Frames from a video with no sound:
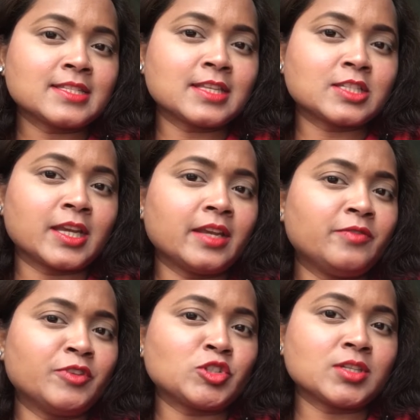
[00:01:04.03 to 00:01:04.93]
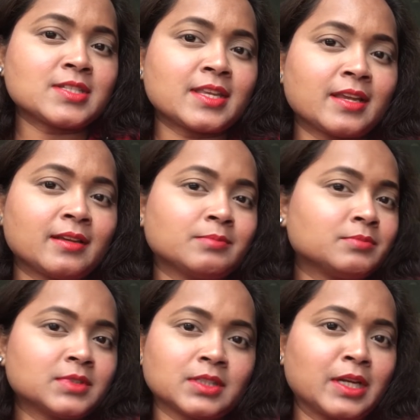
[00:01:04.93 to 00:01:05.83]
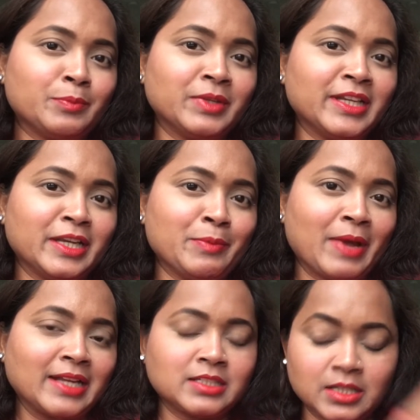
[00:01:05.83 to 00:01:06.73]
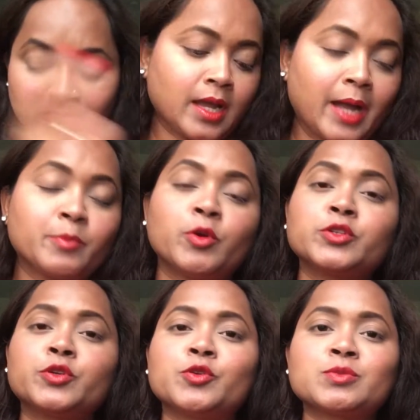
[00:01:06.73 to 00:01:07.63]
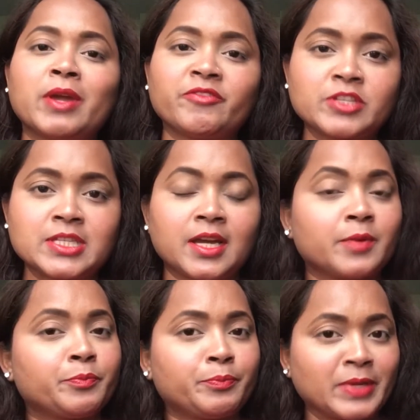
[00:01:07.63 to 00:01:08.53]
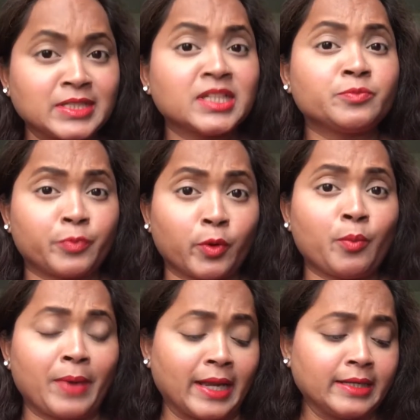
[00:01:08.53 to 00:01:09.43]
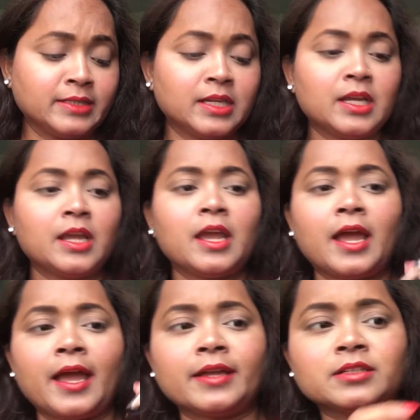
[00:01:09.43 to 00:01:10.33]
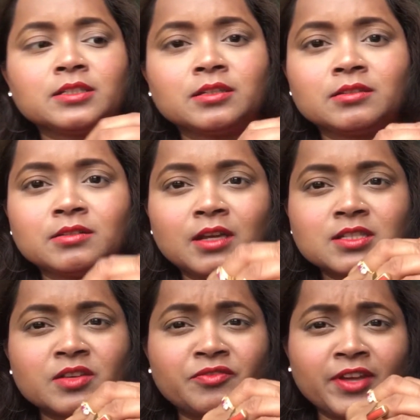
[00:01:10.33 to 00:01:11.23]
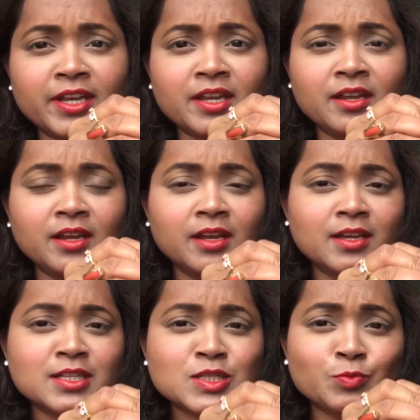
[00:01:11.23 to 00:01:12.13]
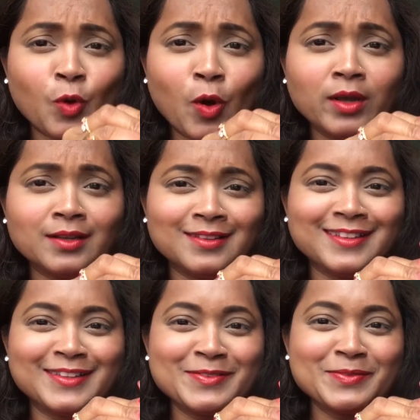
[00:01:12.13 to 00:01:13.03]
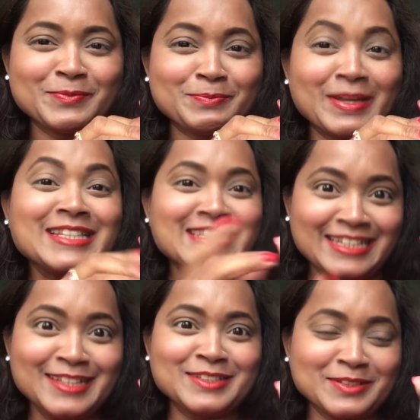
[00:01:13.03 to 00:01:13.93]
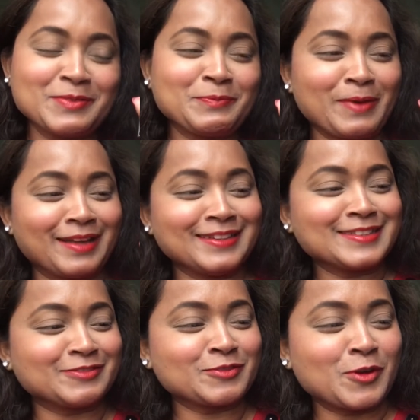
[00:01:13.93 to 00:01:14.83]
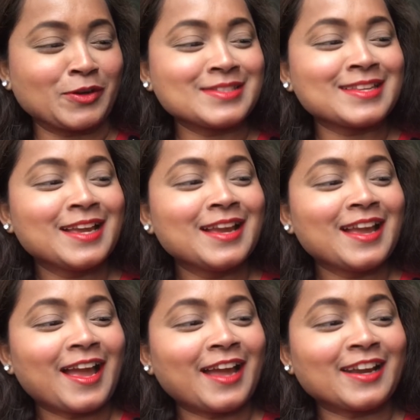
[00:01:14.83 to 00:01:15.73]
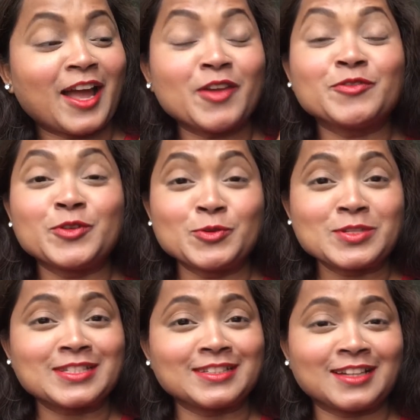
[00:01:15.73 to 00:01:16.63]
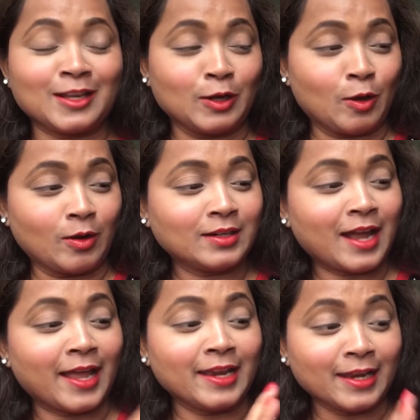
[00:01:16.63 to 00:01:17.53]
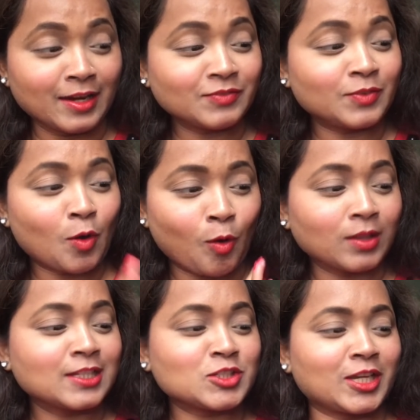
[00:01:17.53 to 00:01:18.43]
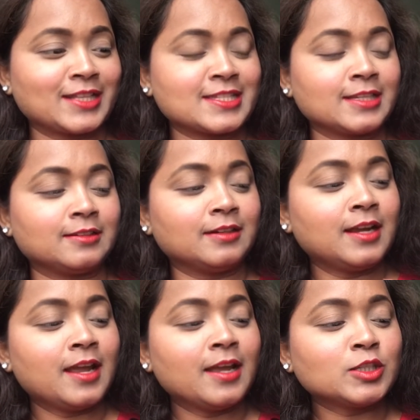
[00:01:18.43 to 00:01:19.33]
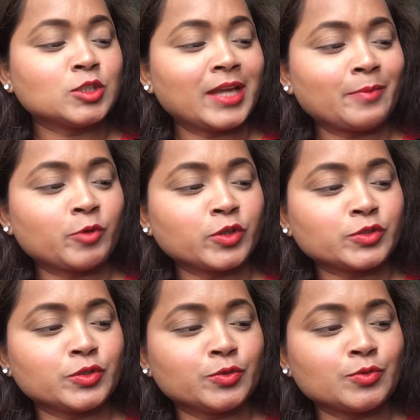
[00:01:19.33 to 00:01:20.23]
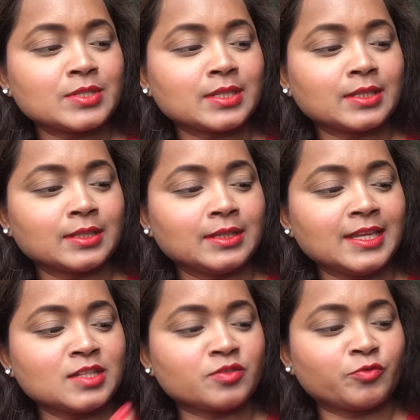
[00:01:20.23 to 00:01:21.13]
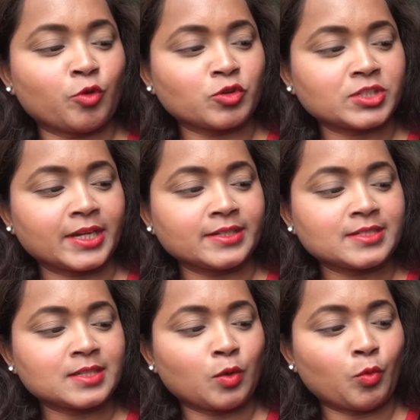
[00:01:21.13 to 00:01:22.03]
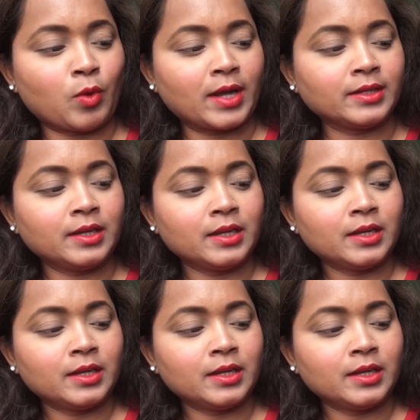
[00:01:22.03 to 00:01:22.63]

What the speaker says: is the shade which is completely matte. I'm going to use my Viseart Petit Pro palette, and it's a very small petite palette, of course, and I have used it a lot. I love all the shades here. Today I'm going to use these 4 shades: 1,